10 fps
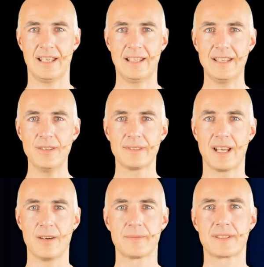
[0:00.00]
In no
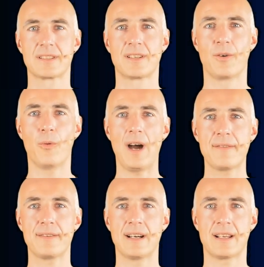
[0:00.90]
doubt,
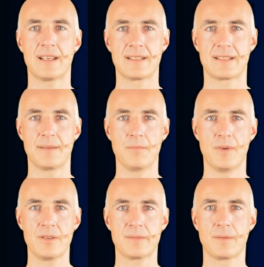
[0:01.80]
Wi-Fi is the
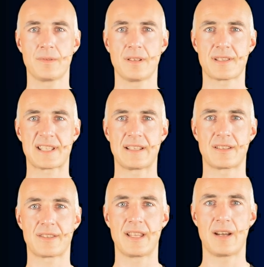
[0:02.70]
most popular
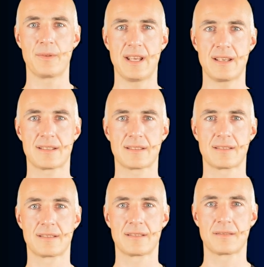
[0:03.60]
standard nowadays,
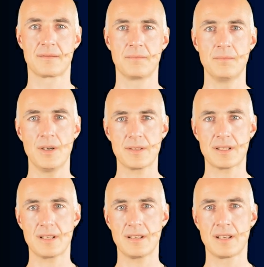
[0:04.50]

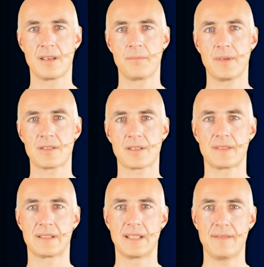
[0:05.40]
mostly because of
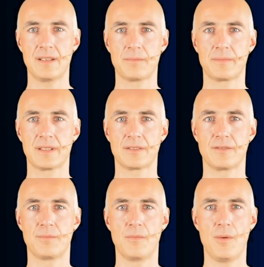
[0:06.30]
the development
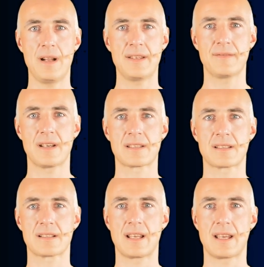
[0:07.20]
of mobile
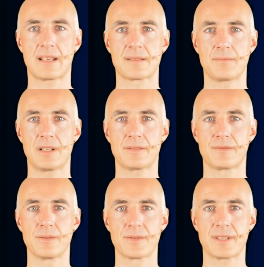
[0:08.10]
devices like
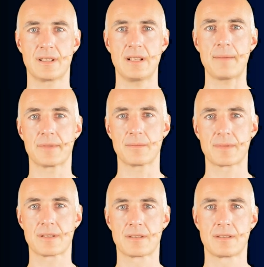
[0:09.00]
smartphones and
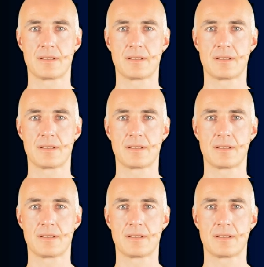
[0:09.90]
laptops.